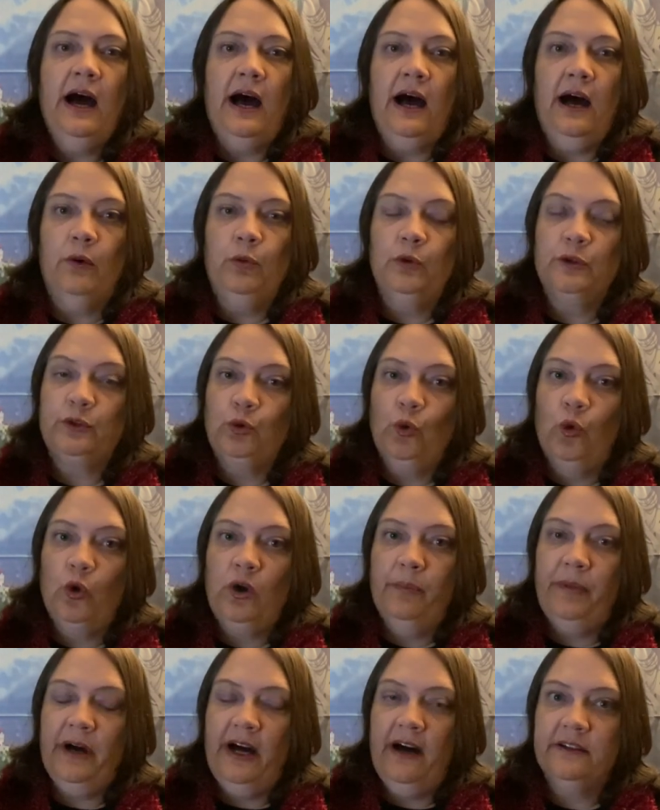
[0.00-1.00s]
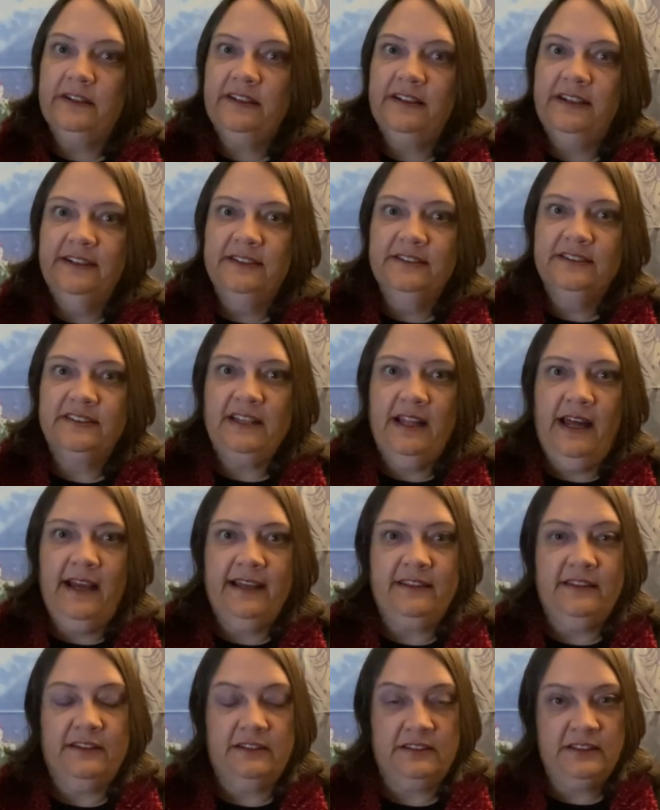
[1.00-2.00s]
I will talk about things
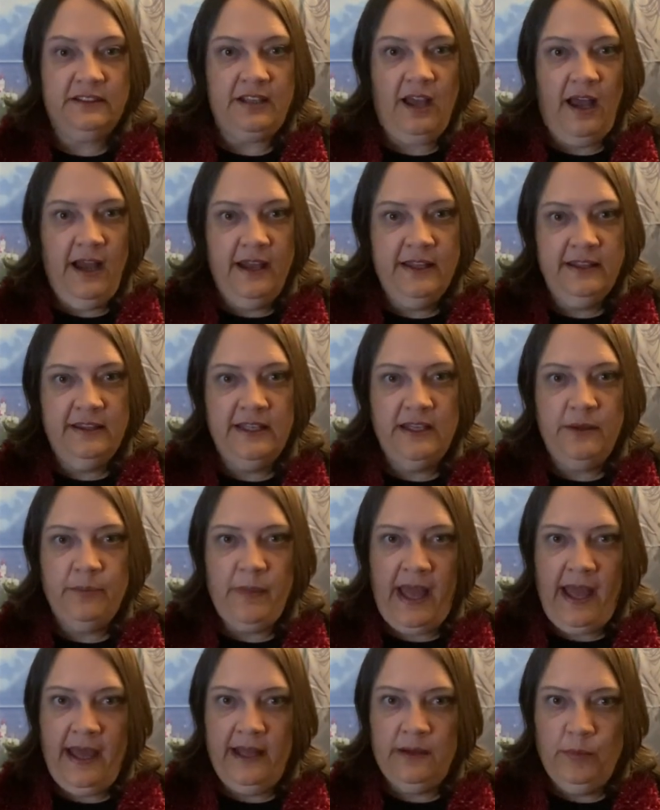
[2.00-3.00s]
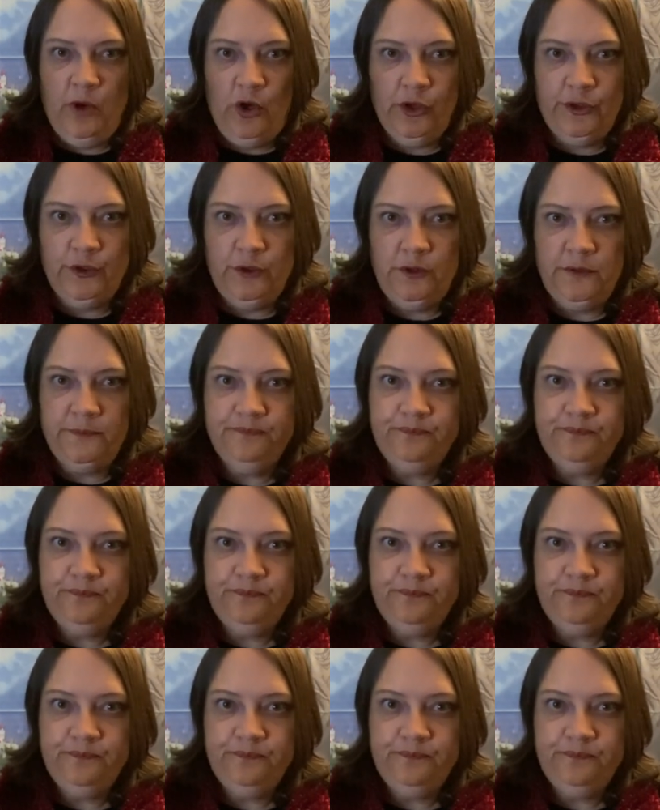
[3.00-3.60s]
like the tithing man model,